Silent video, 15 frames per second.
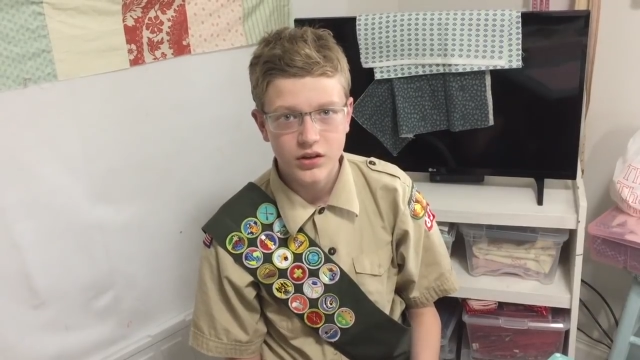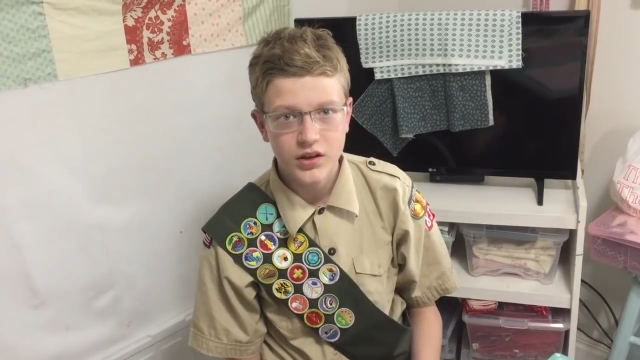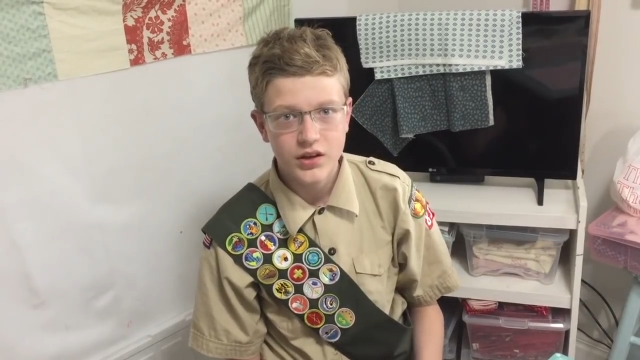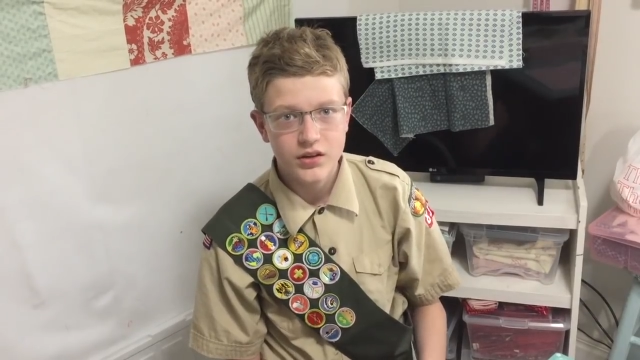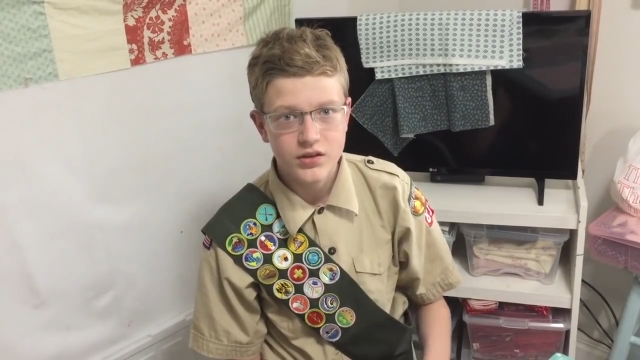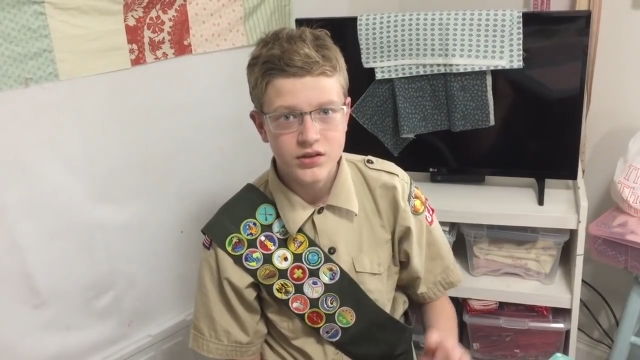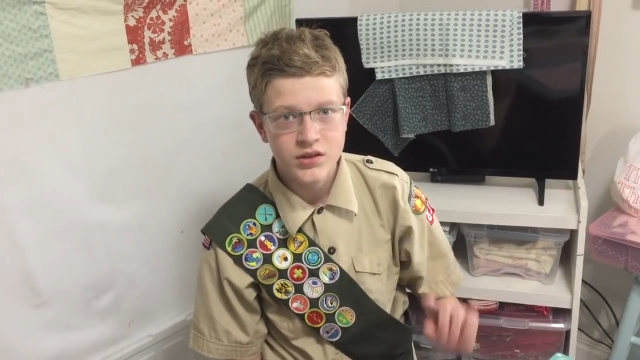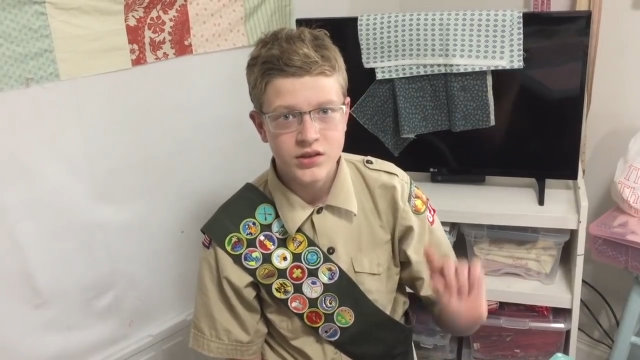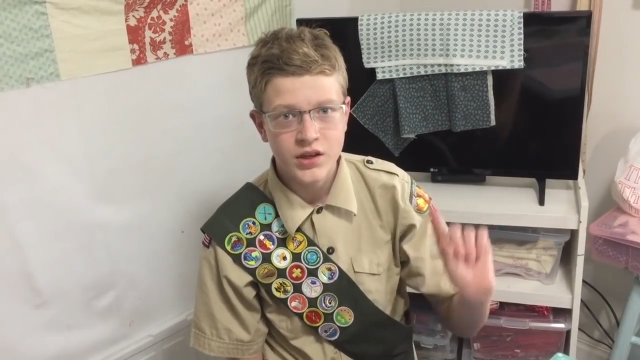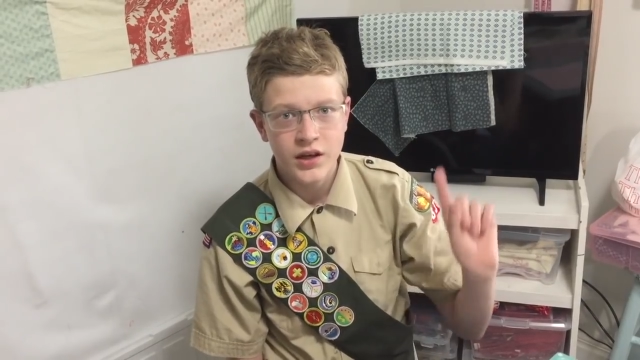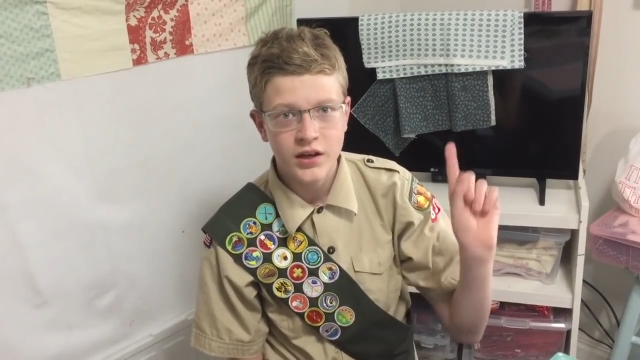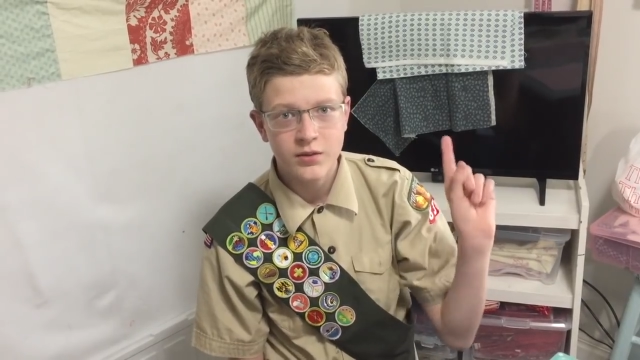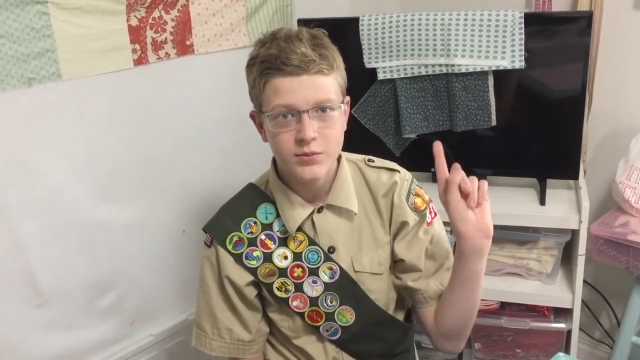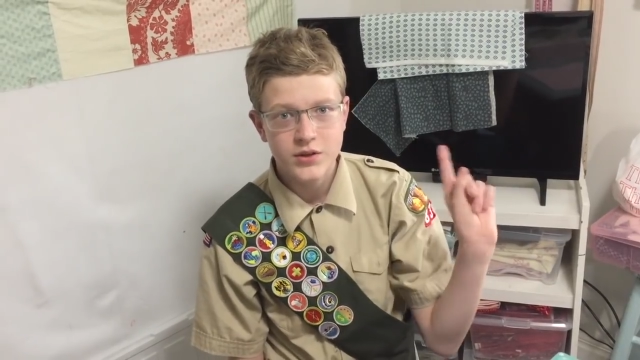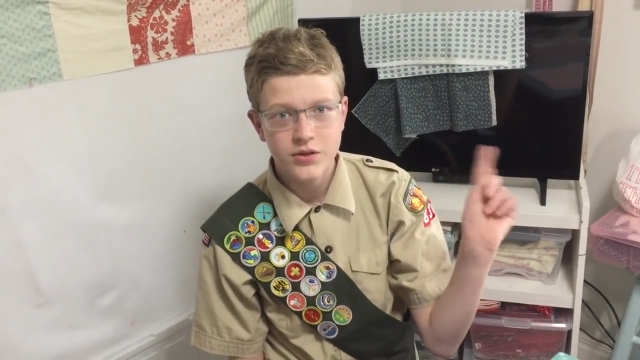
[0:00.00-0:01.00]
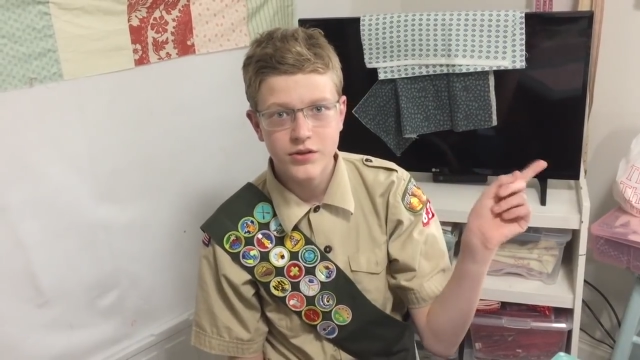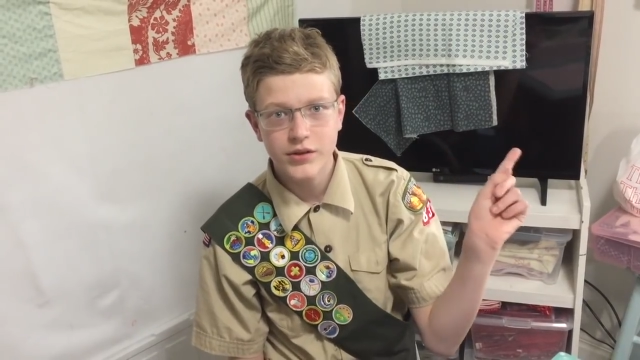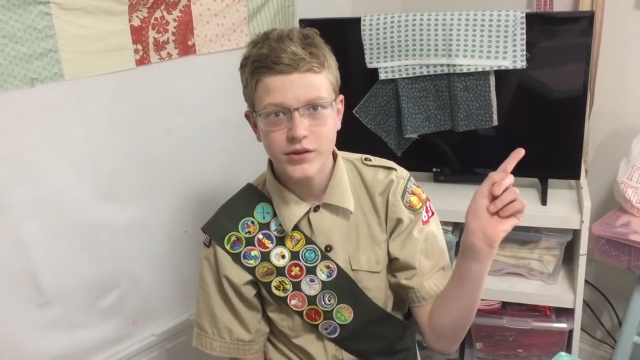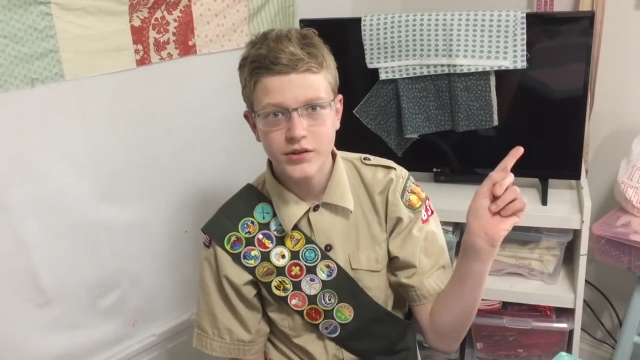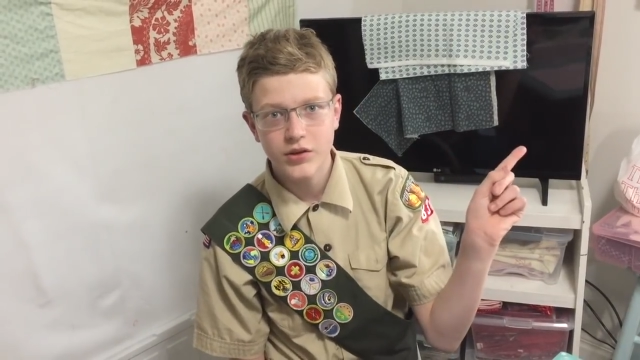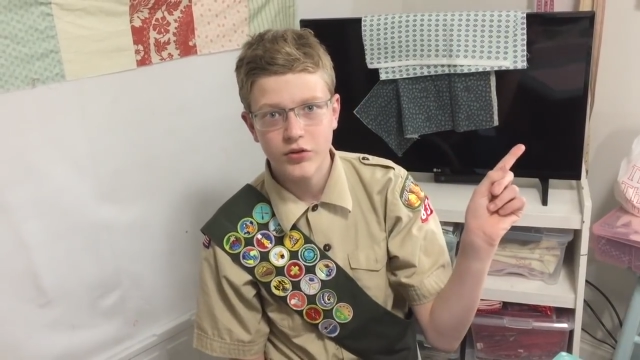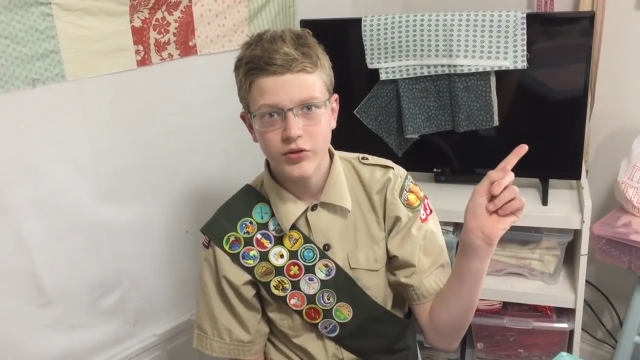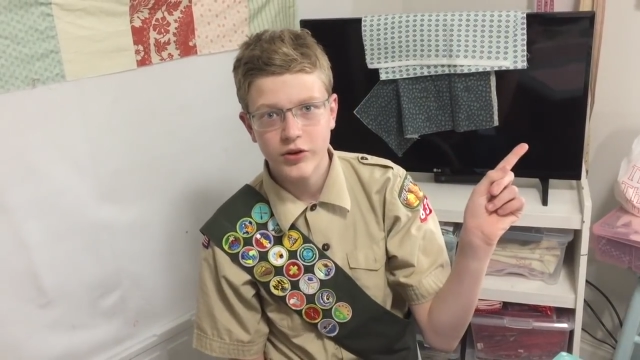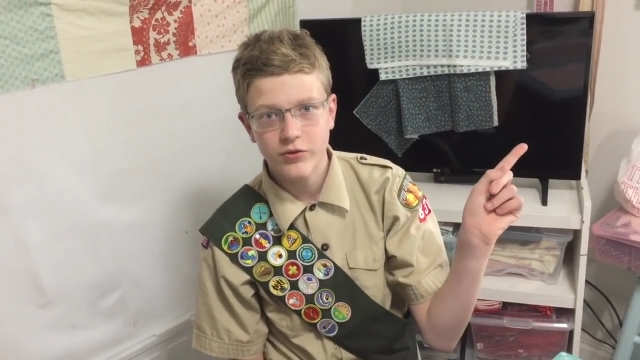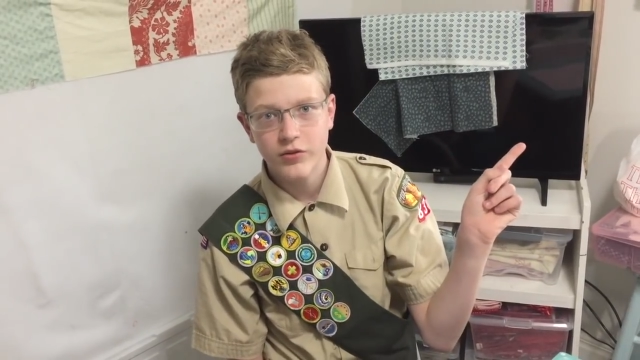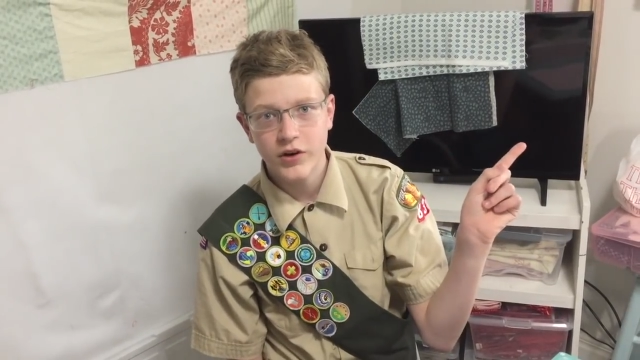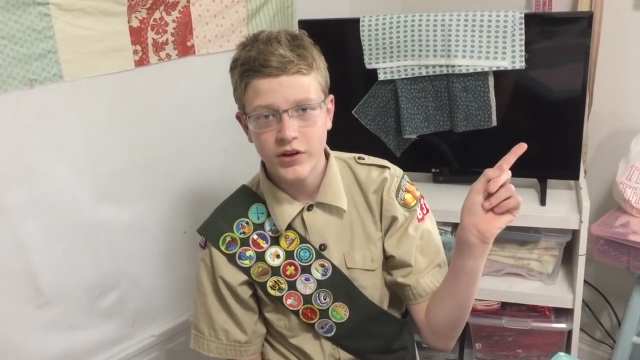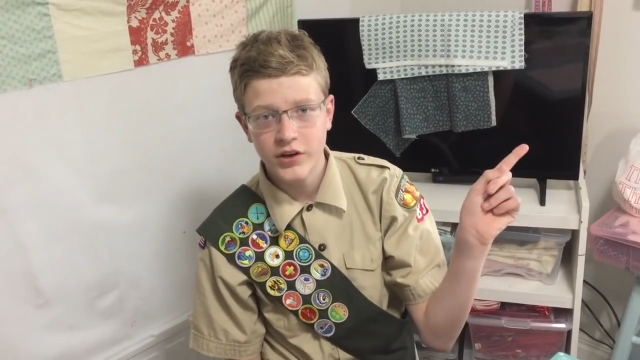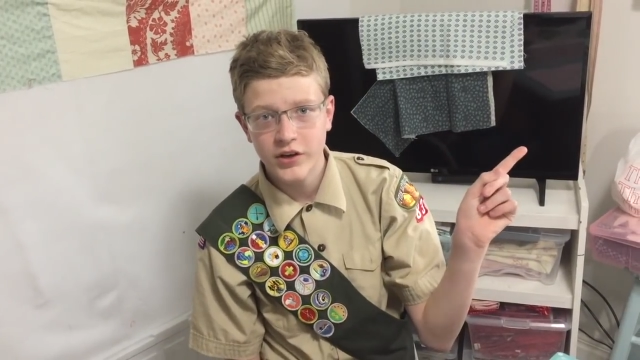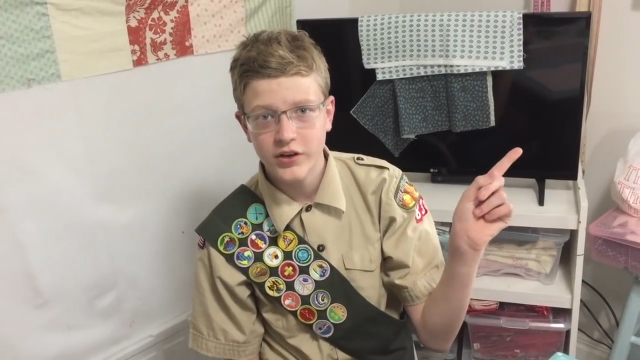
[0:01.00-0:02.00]
Here's the items that you can donate
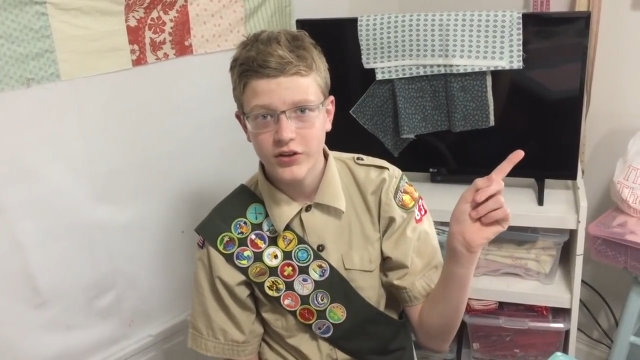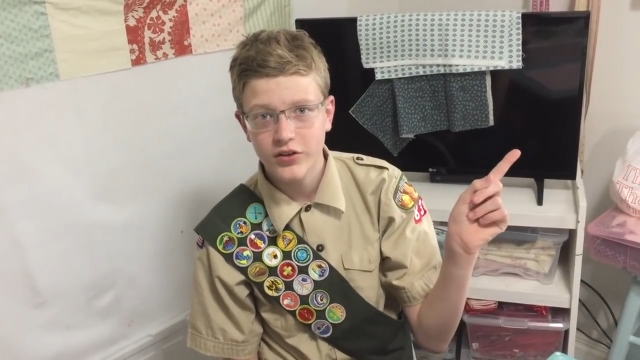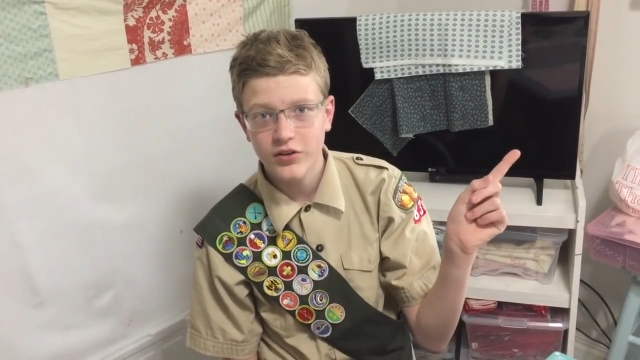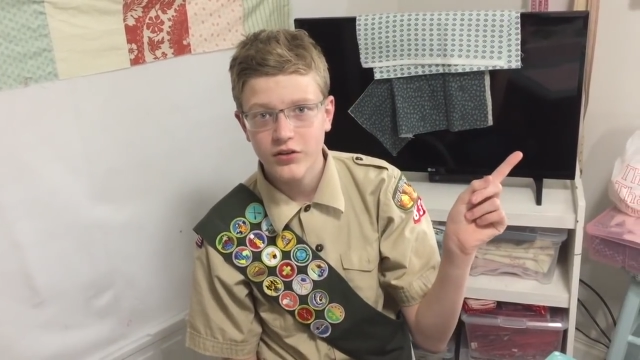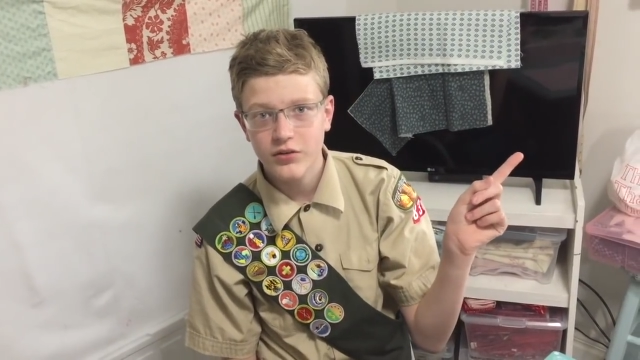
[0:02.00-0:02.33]
right here.